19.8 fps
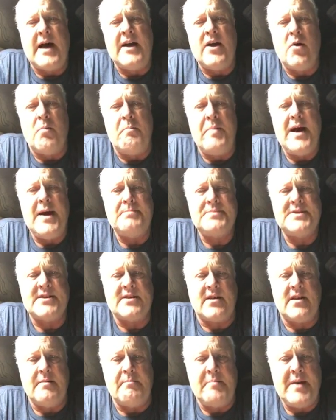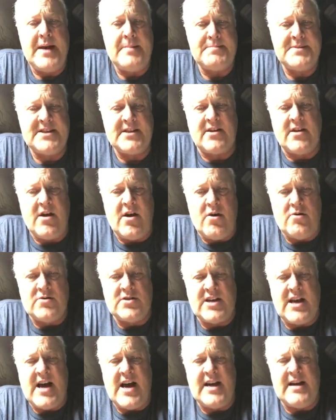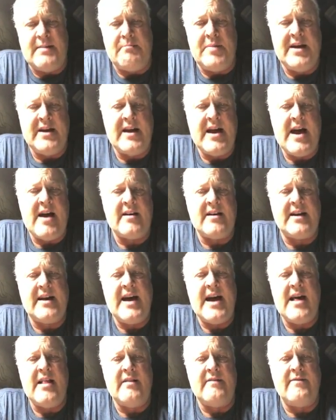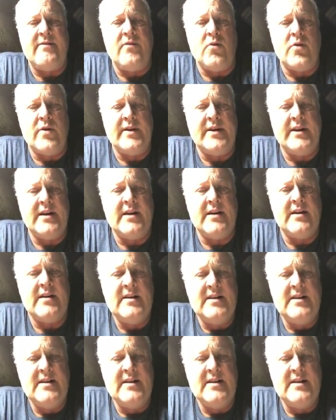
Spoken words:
I know PepsiCo is kind of big out in California.